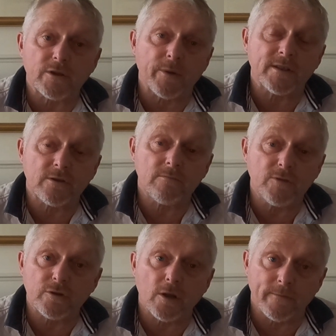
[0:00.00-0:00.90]
so it's
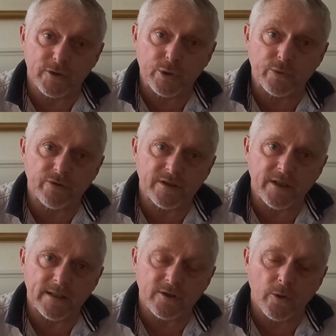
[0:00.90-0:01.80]
just over 200
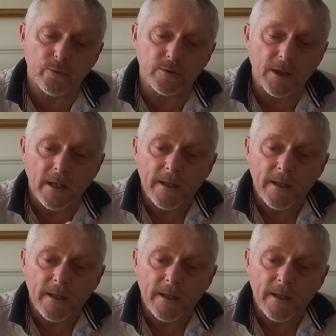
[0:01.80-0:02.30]
years old.